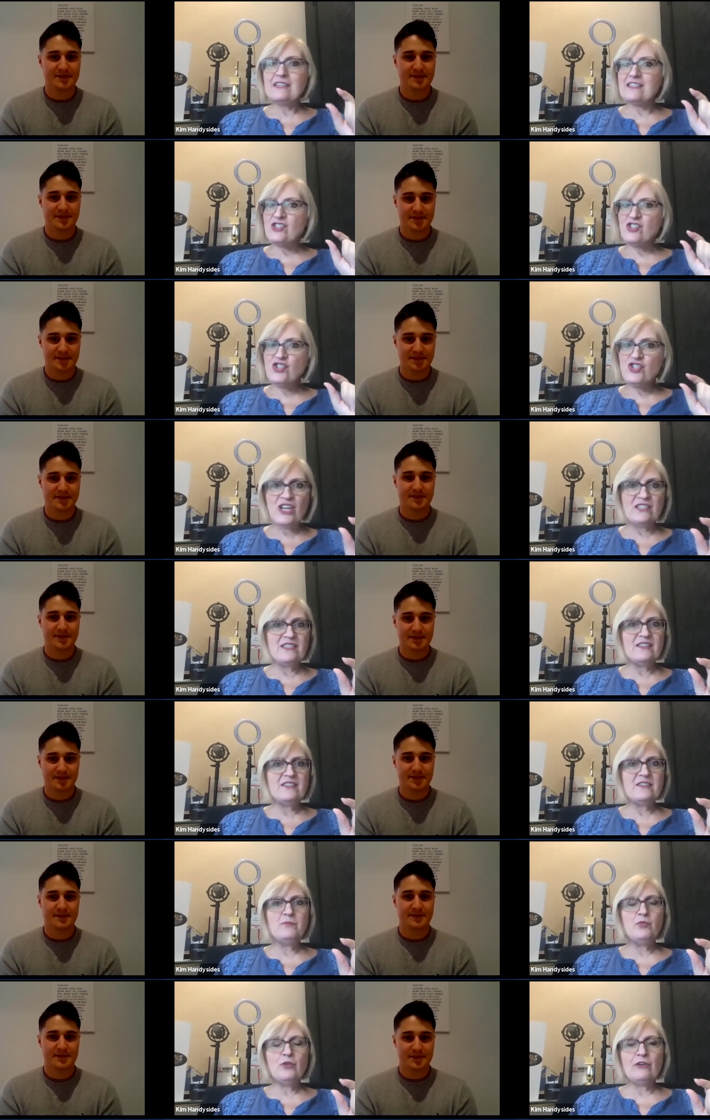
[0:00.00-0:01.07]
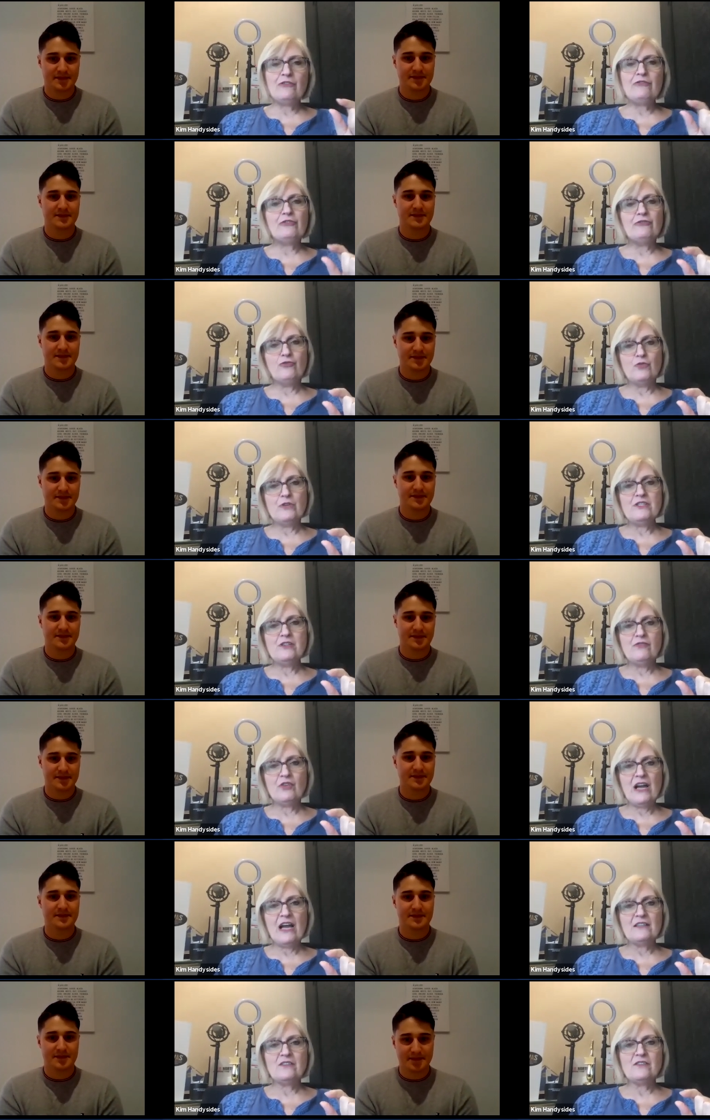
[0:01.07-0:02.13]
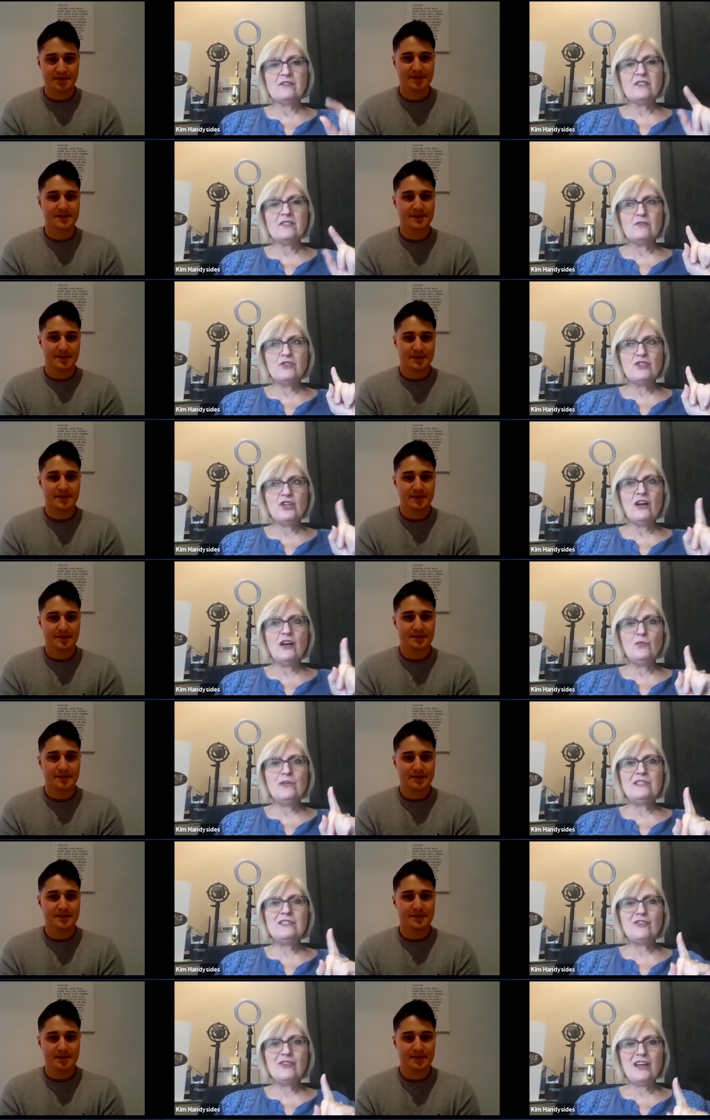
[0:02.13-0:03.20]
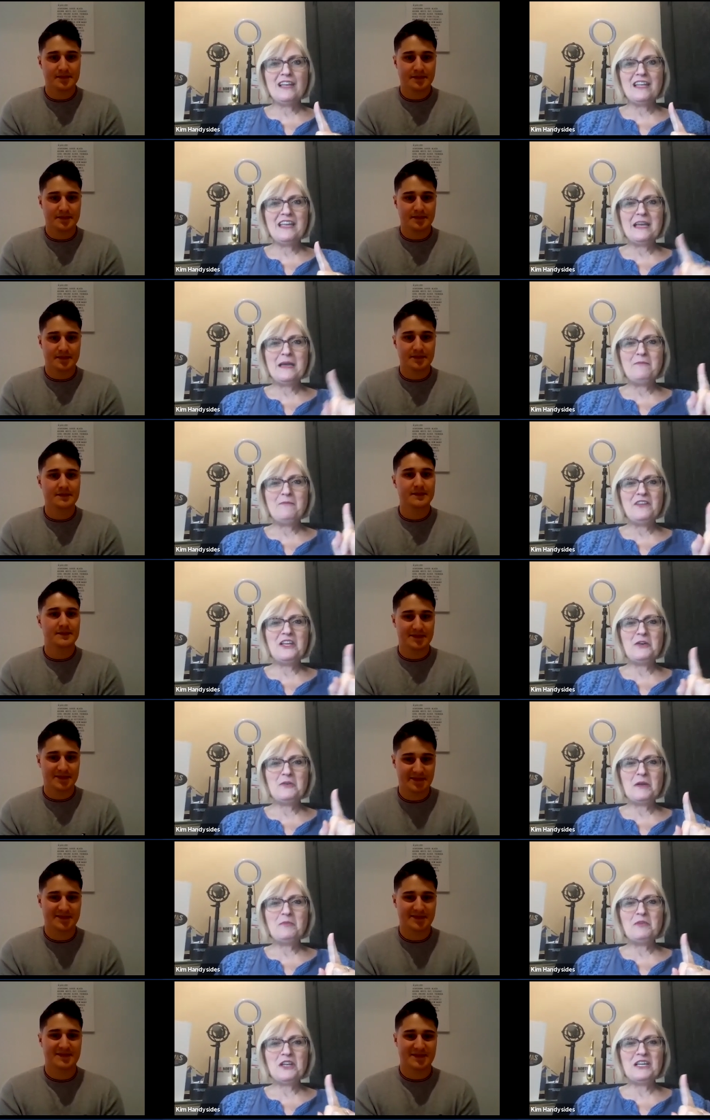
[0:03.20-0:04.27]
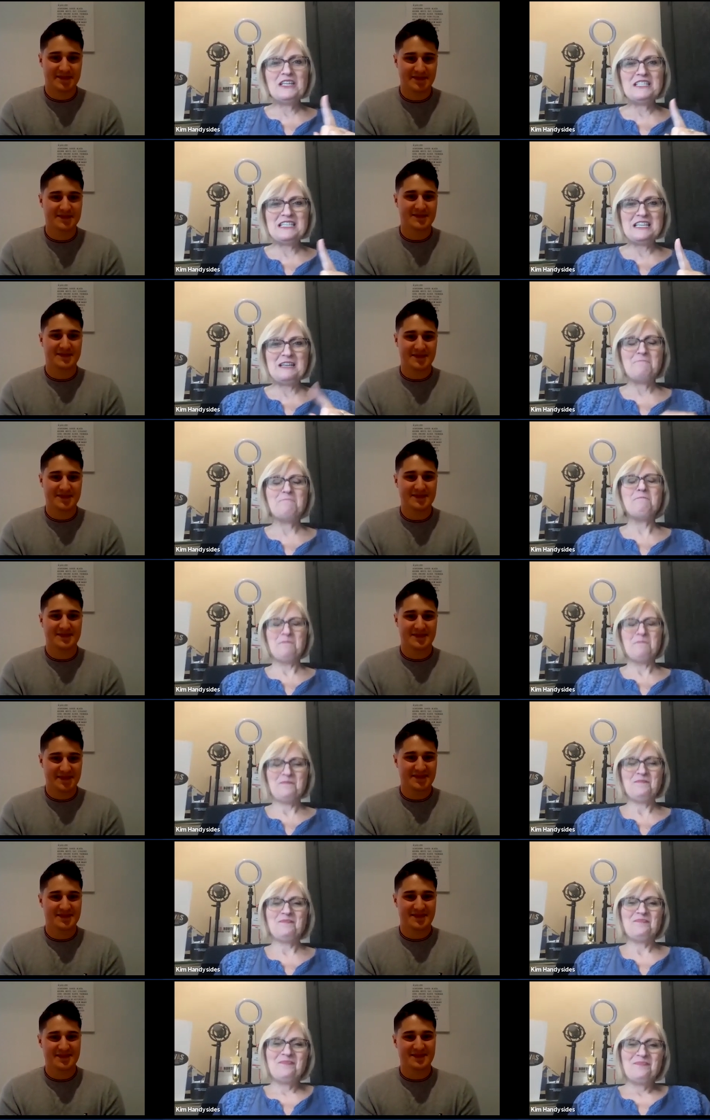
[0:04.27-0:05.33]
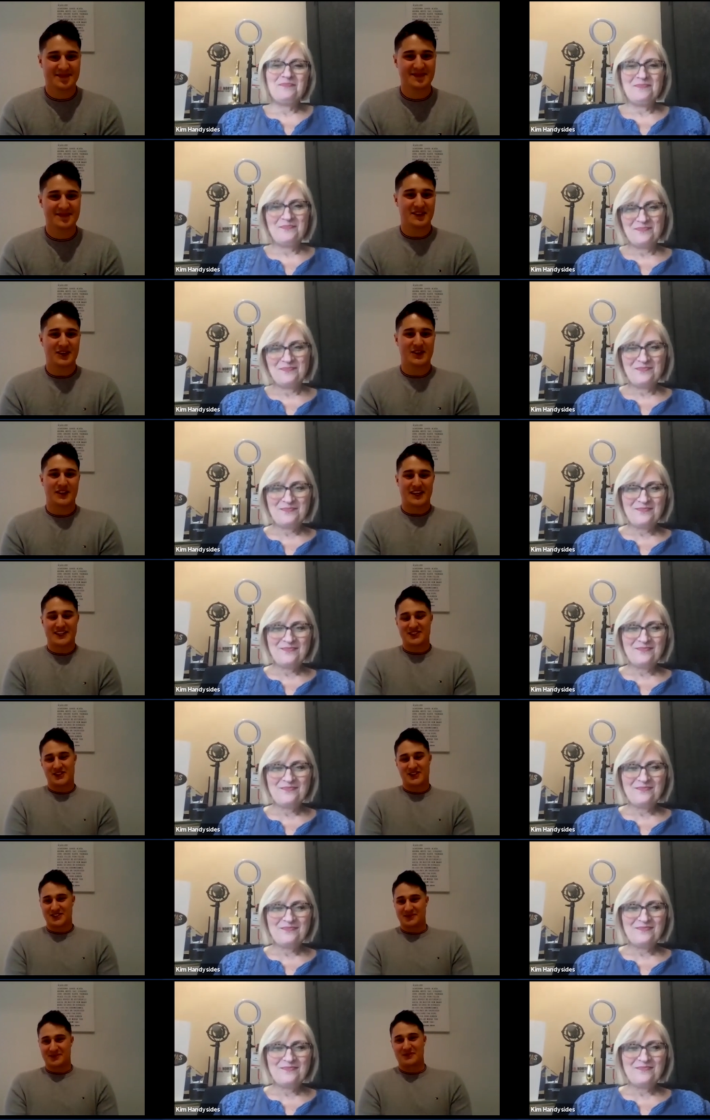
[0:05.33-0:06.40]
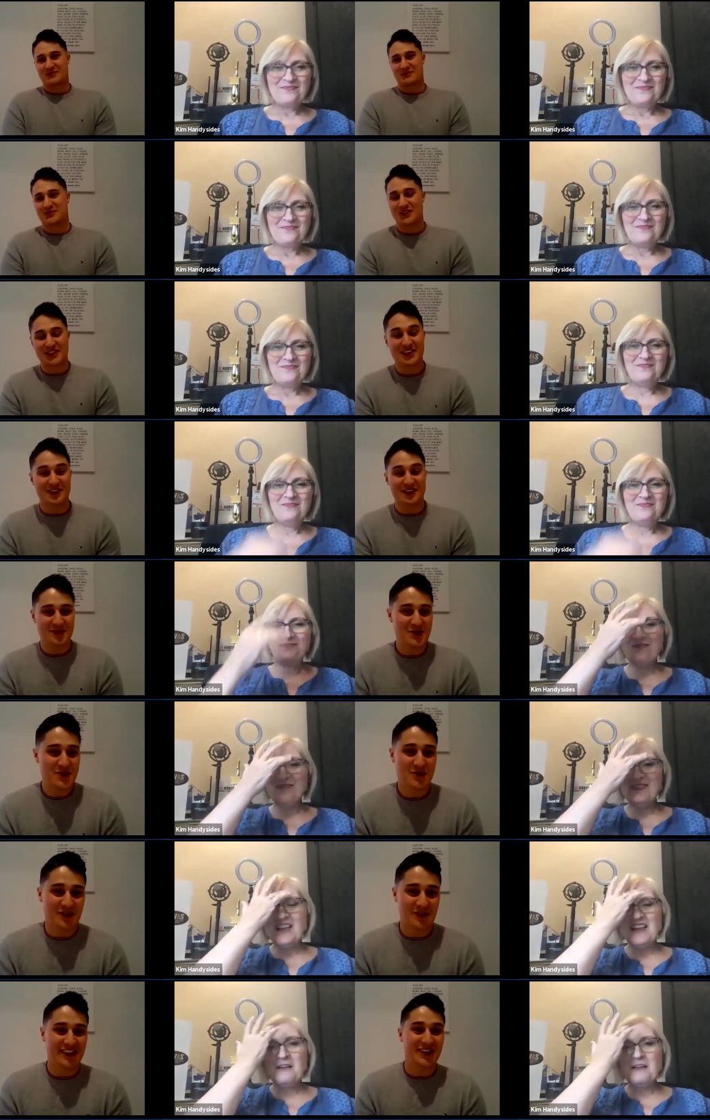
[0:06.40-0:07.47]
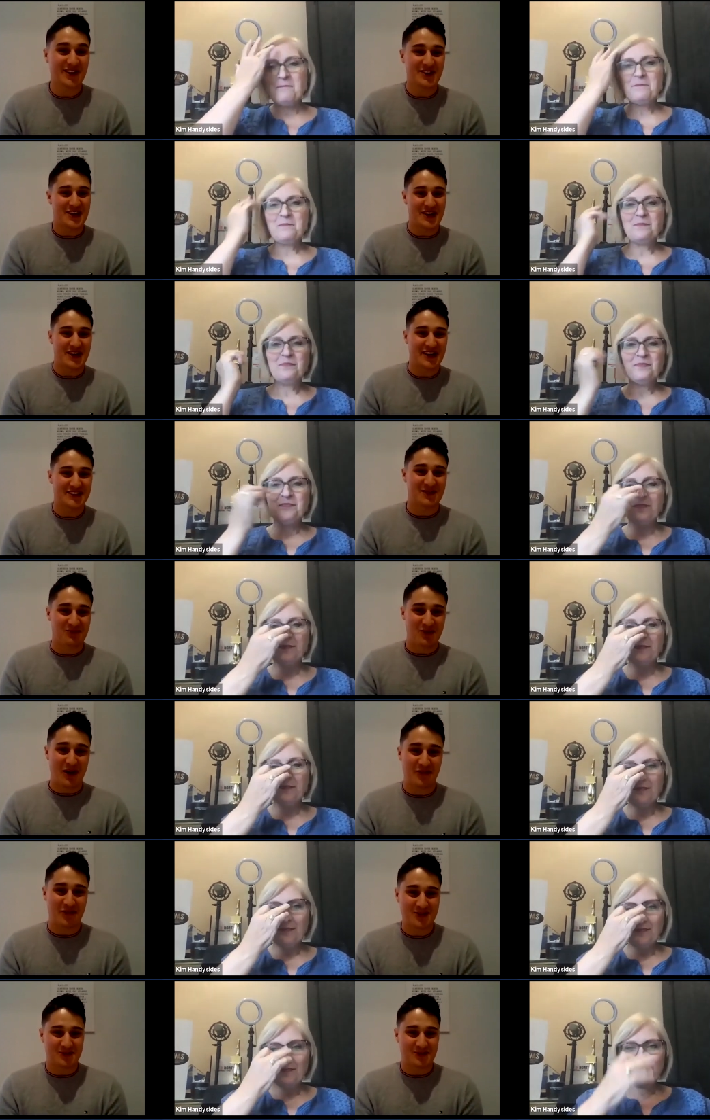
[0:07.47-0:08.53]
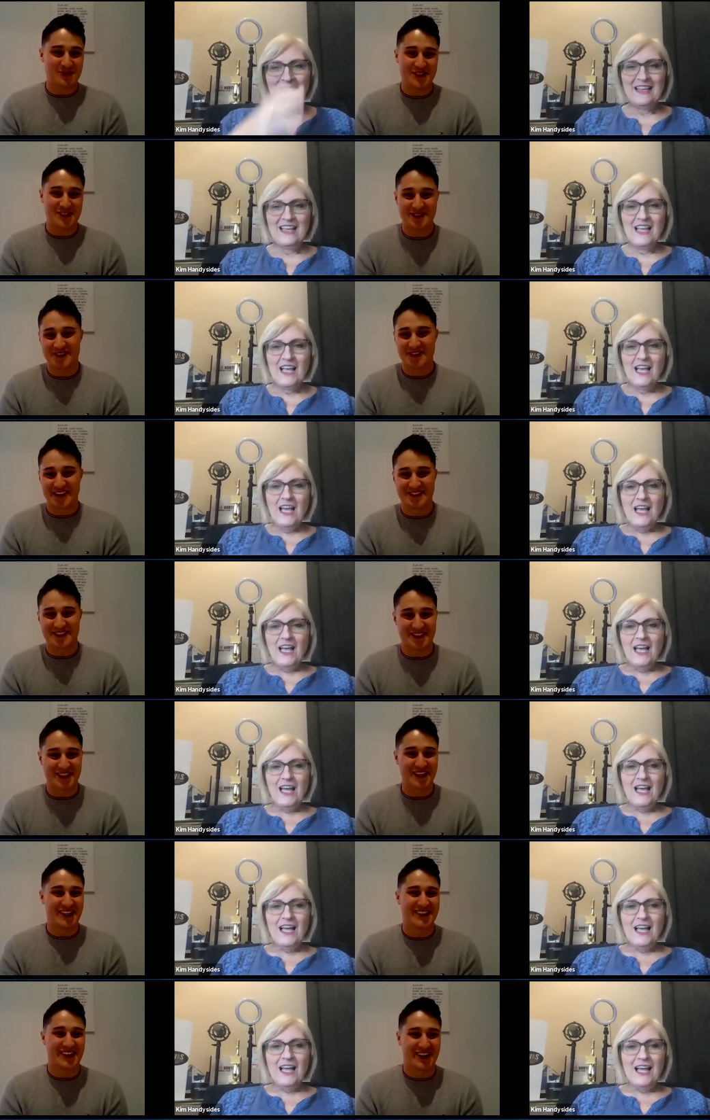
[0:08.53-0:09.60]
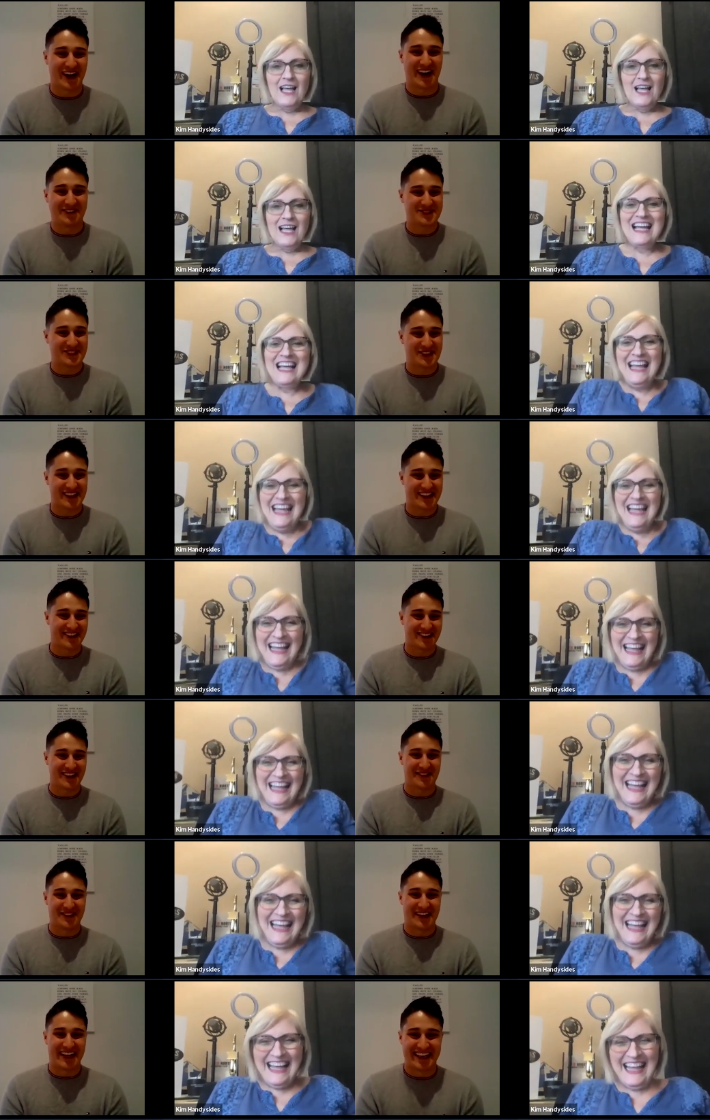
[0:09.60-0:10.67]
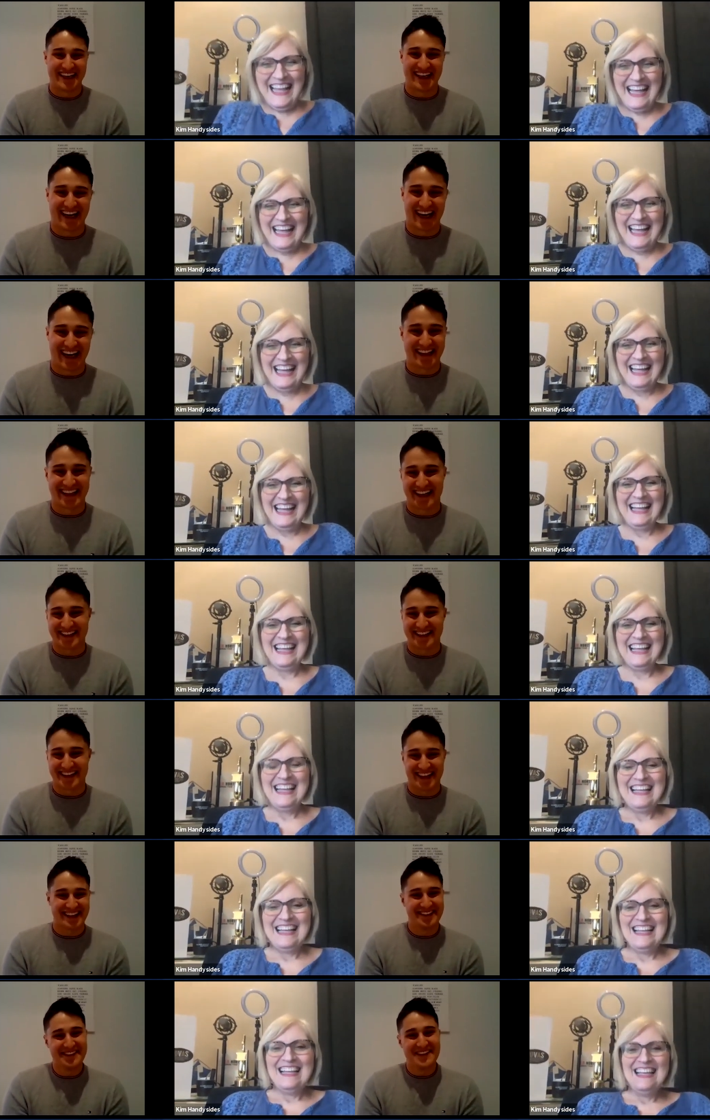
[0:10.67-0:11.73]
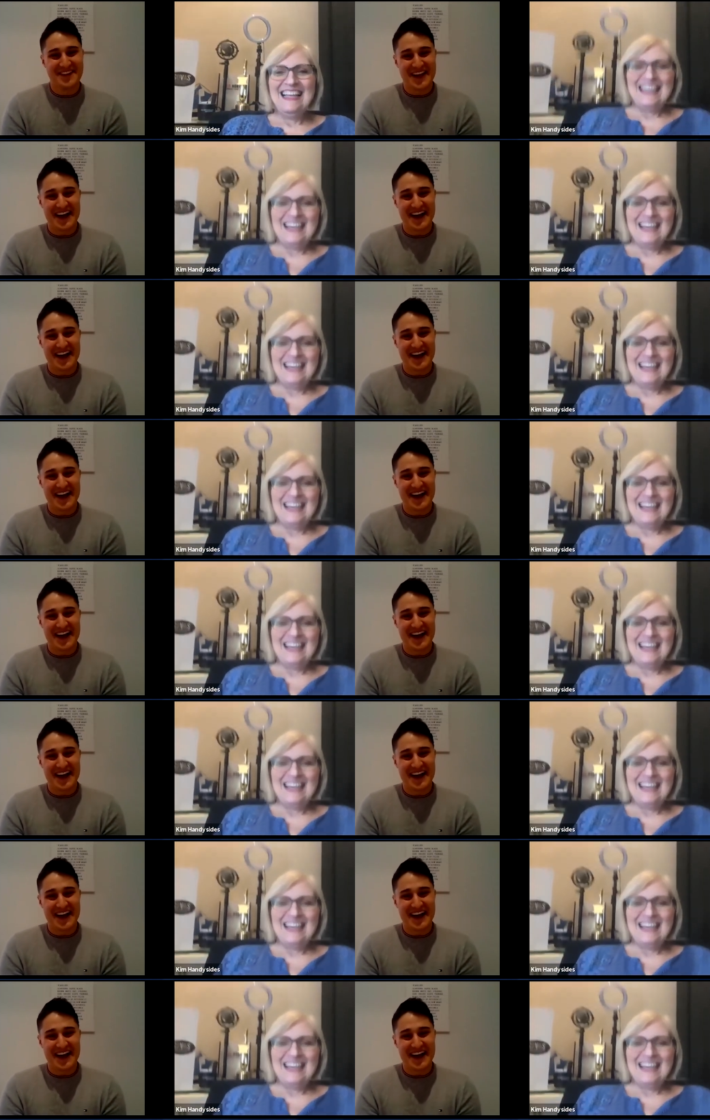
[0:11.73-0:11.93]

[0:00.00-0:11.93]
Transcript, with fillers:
Speaker 1: that is just as important for voiceover actors. So John Windsor Cunningham, video number nineteen.
Speaker 2: Oh, that's awesome. Really, really good that you had some reference material there too. I like that.